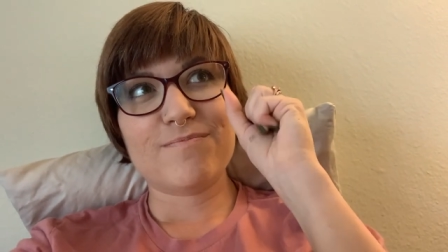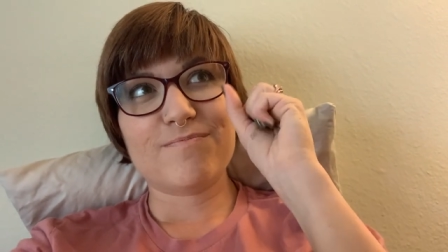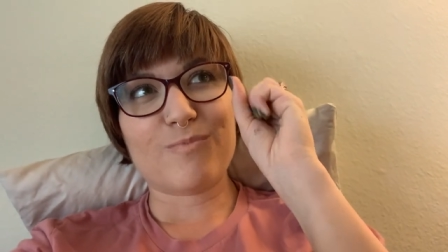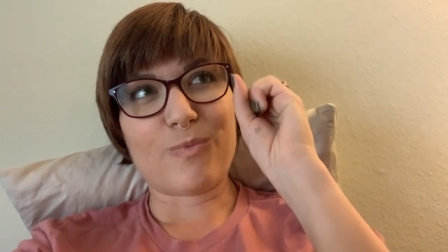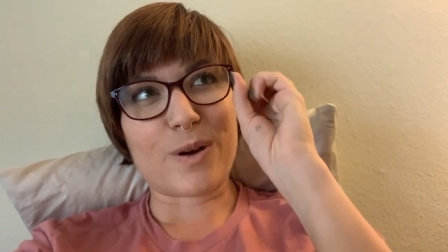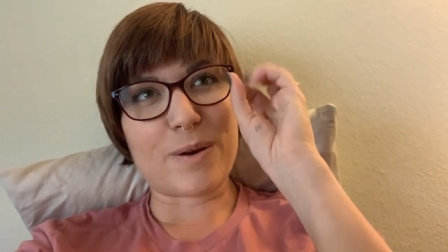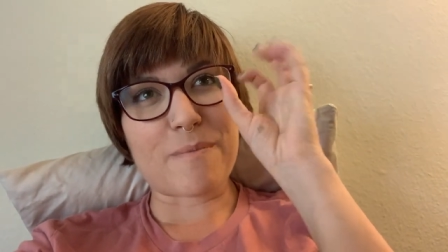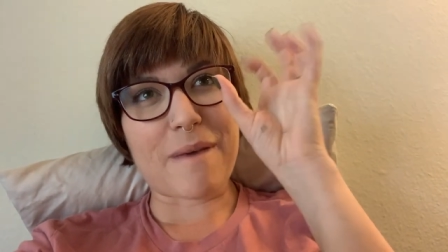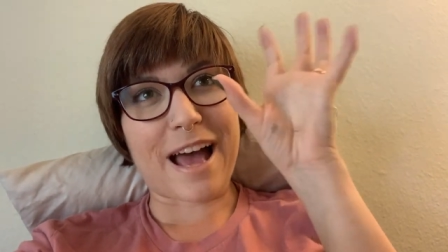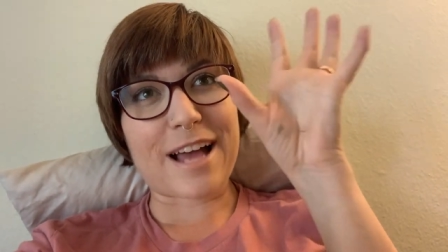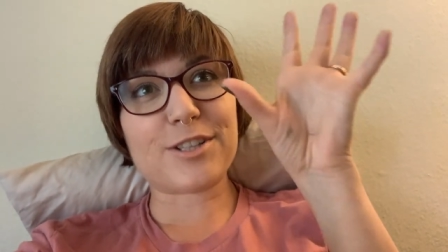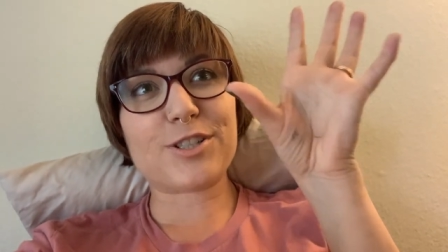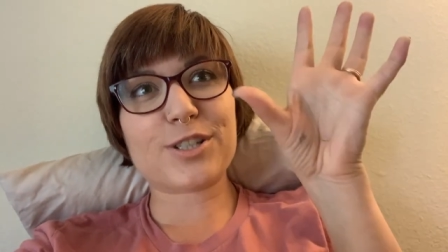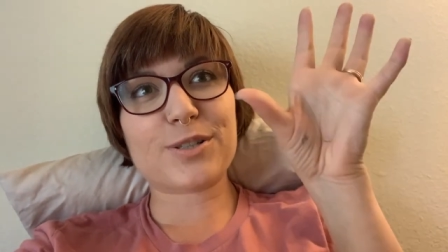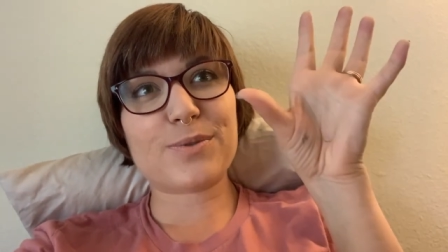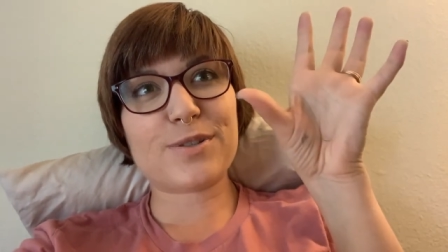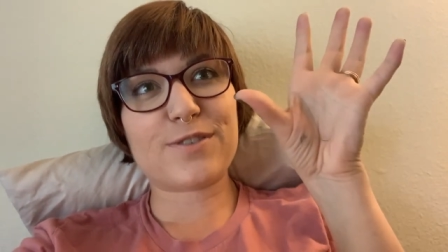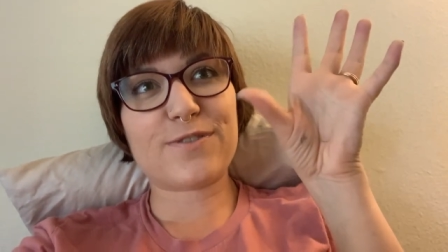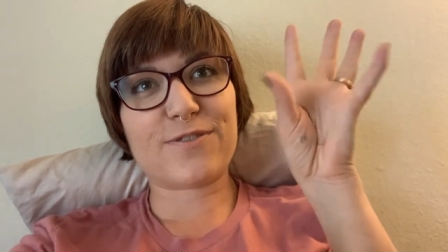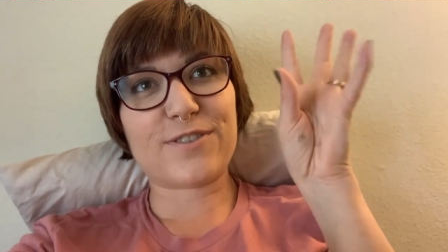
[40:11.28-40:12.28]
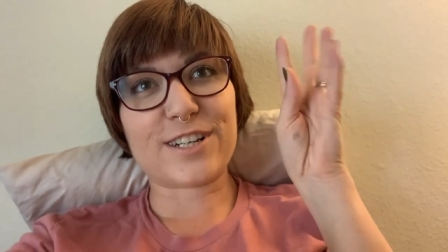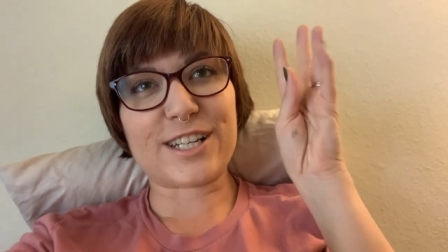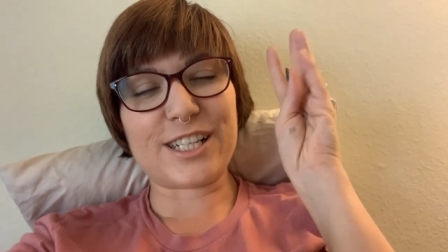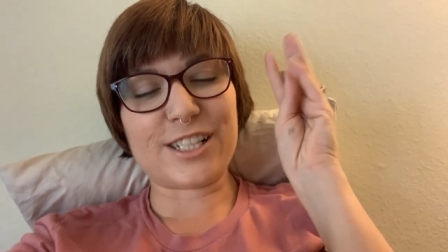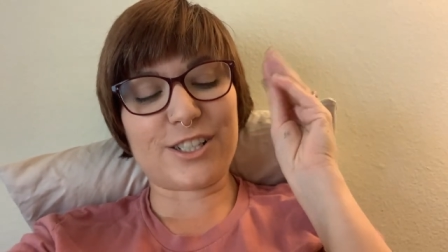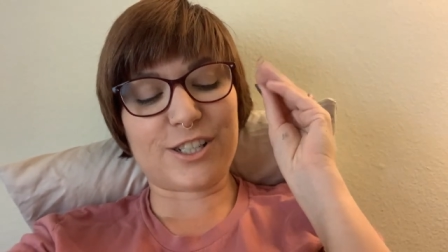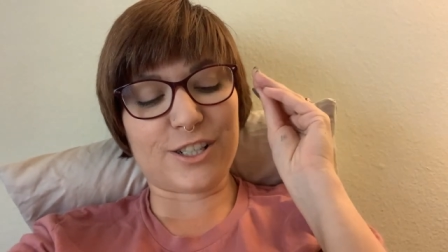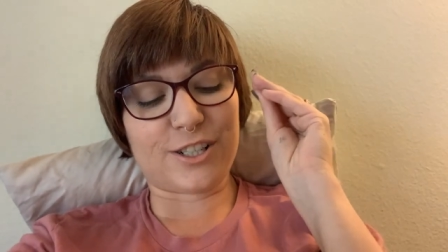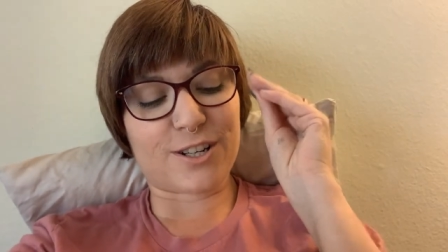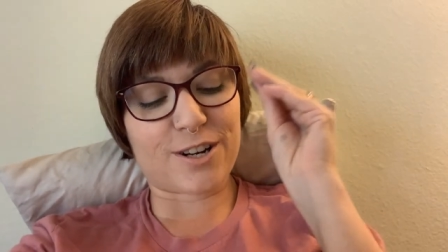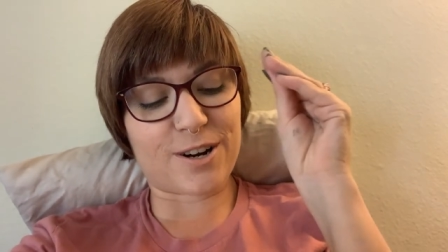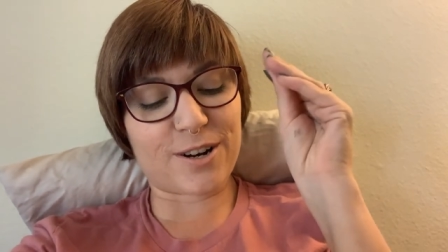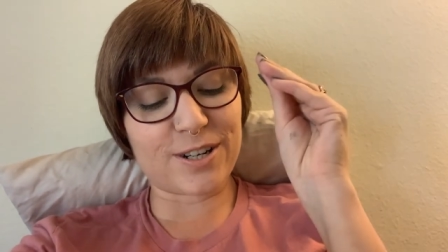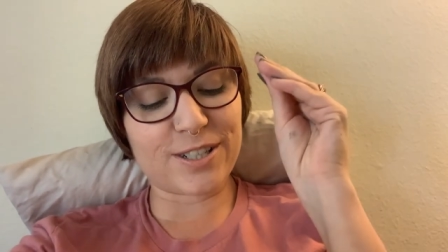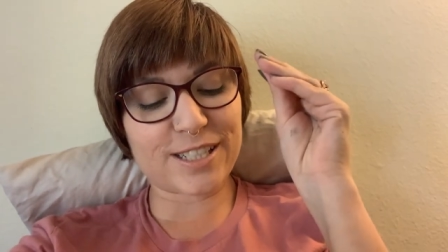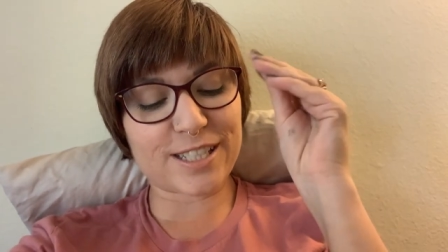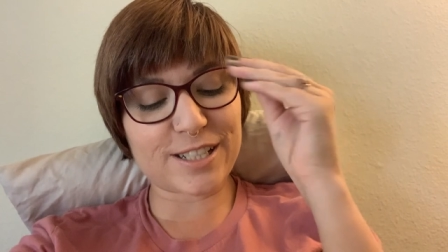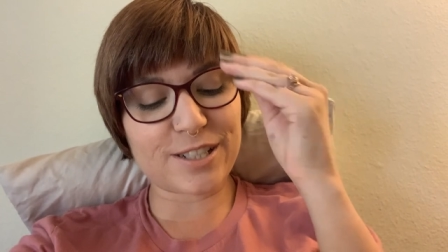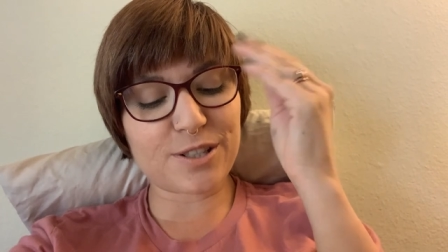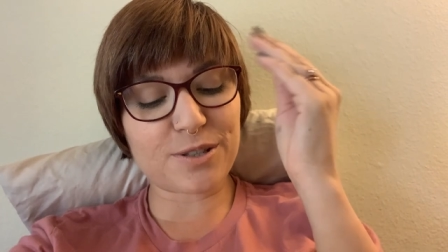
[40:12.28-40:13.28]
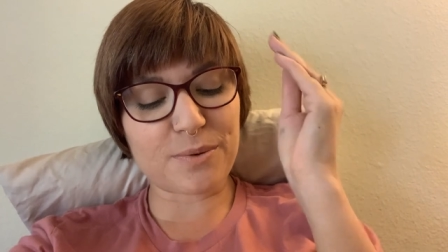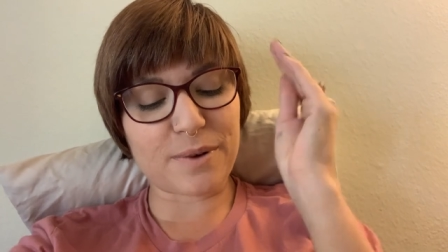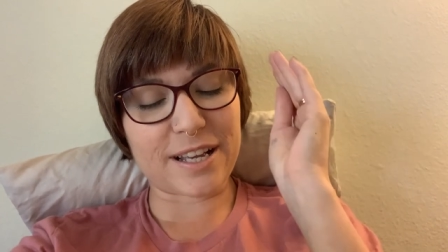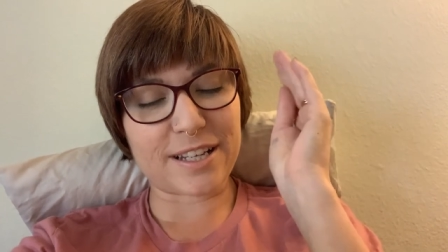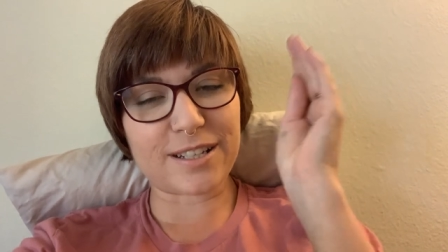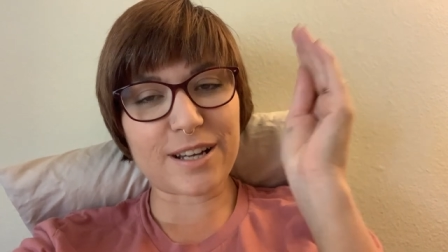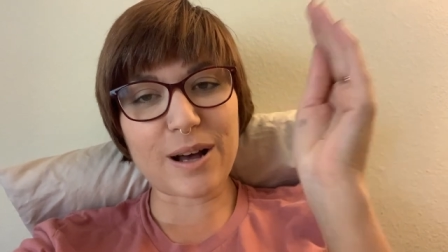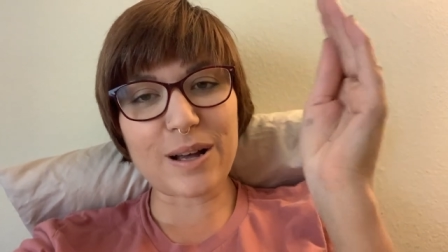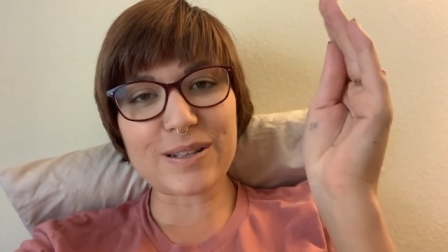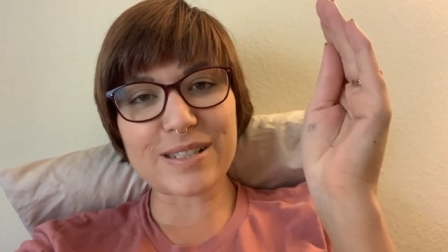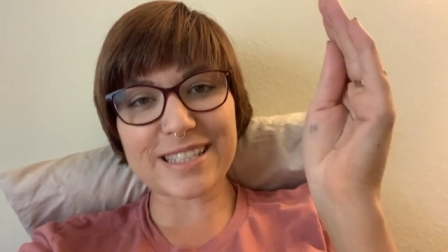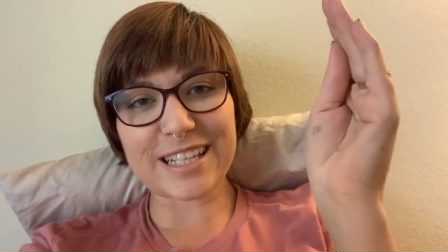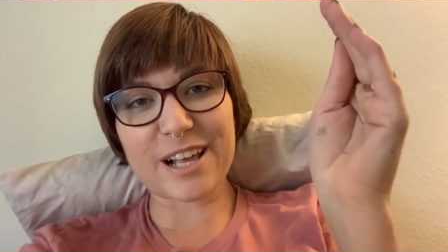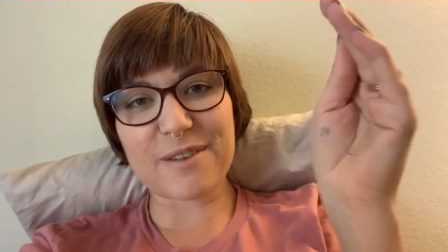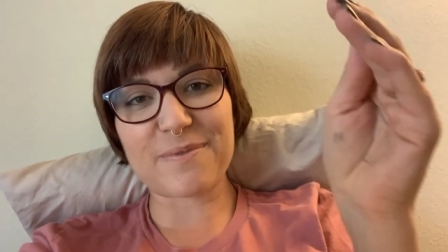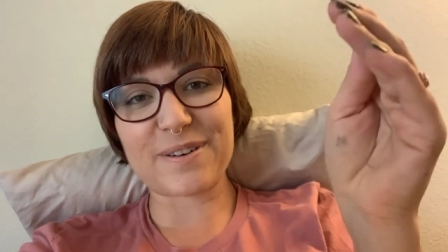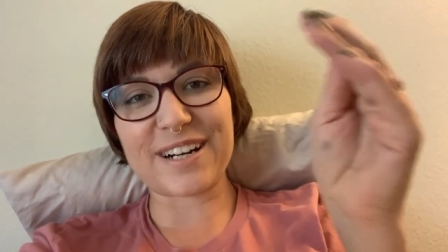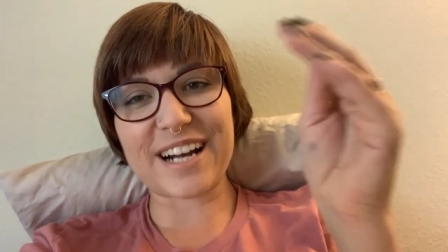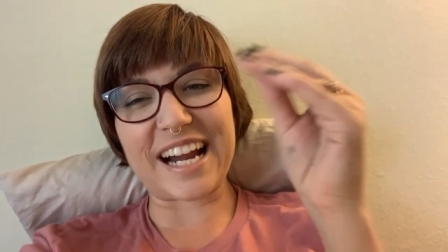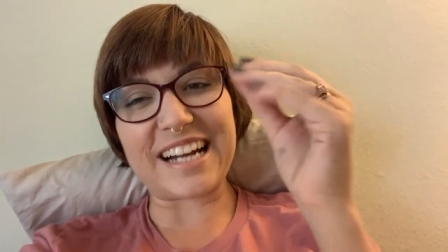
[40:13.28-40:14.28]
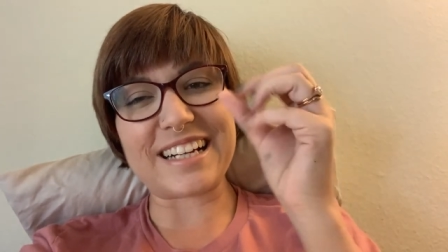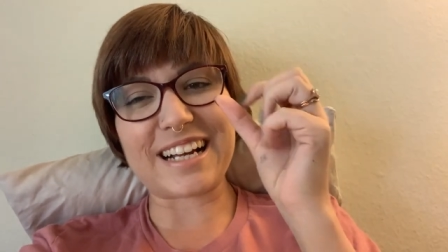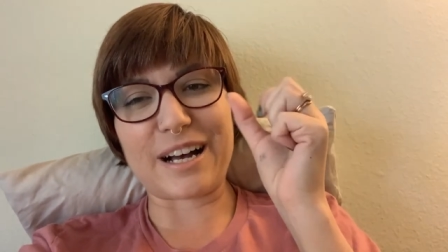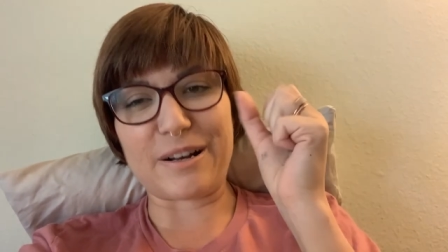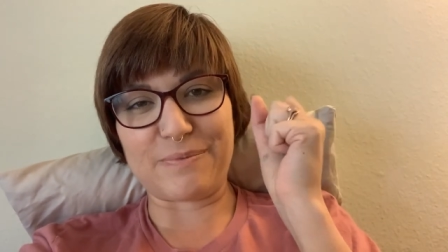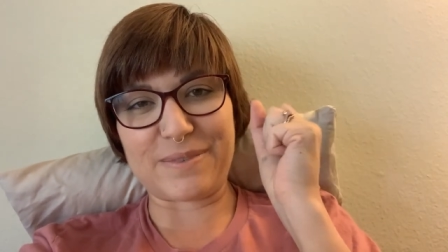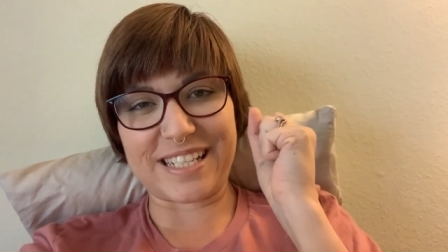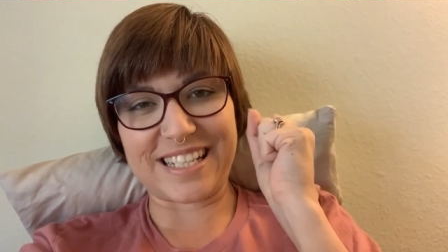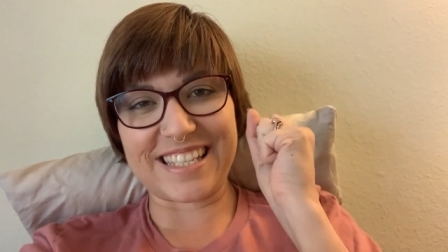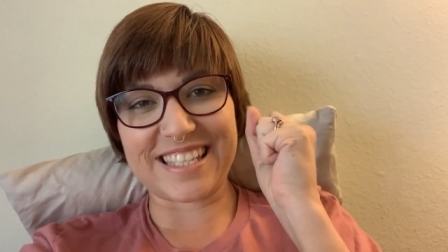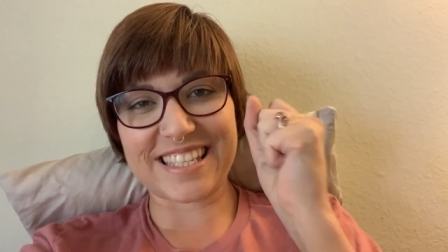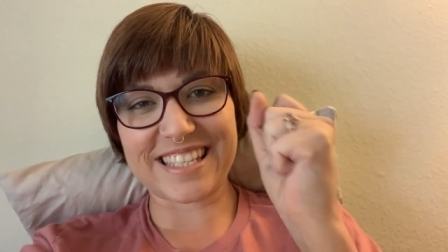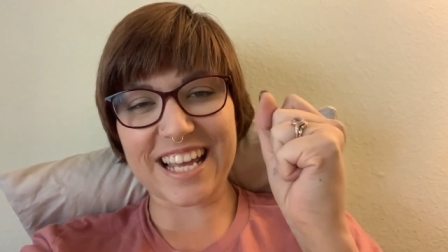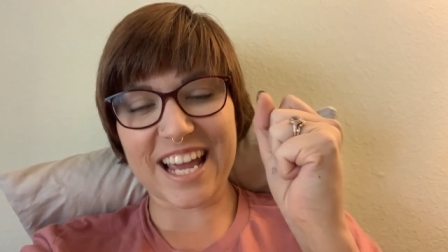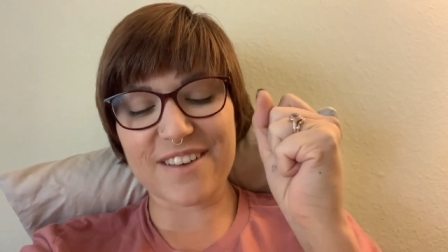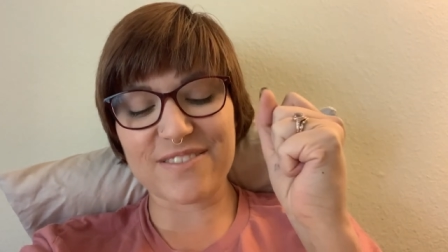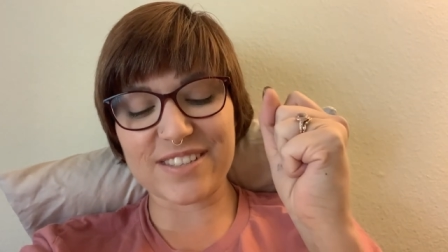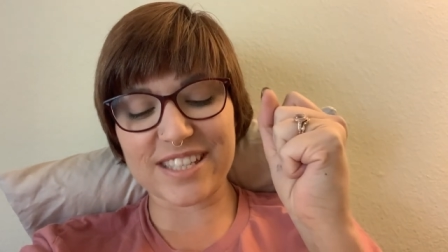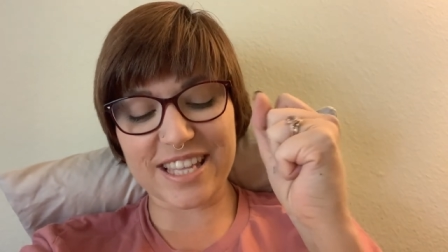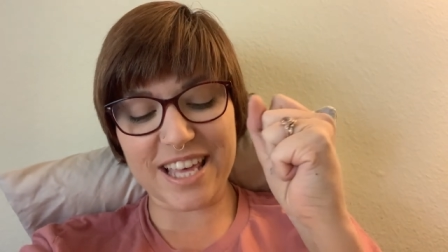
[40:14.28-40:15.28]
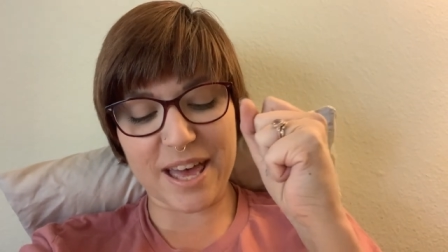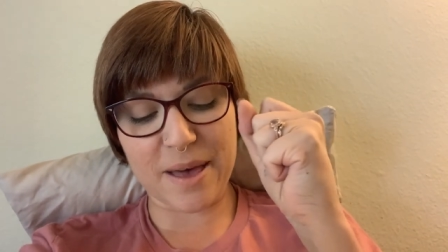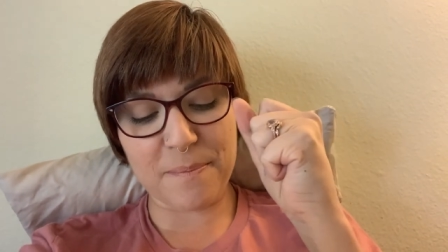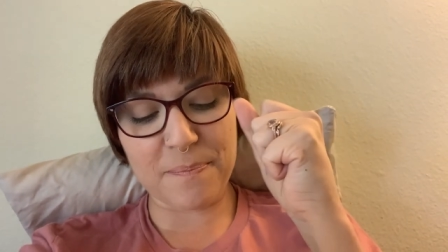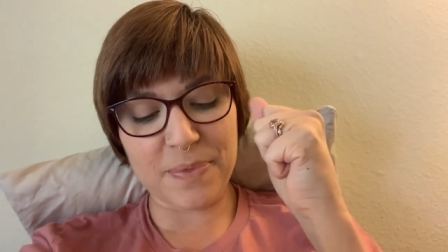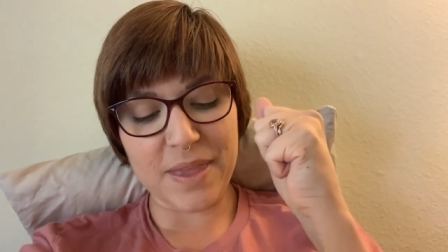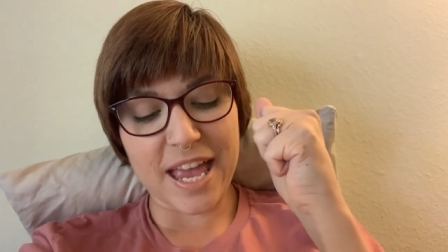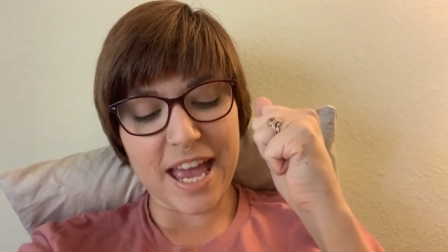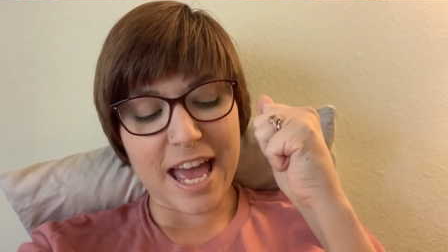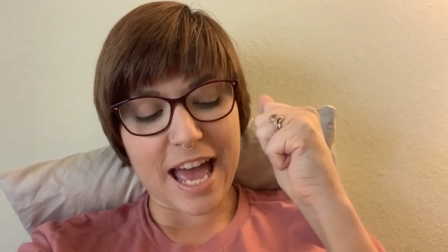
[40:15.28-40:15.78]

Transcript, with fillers: when magic was freed she turns into a ghost leopard and comes and saves them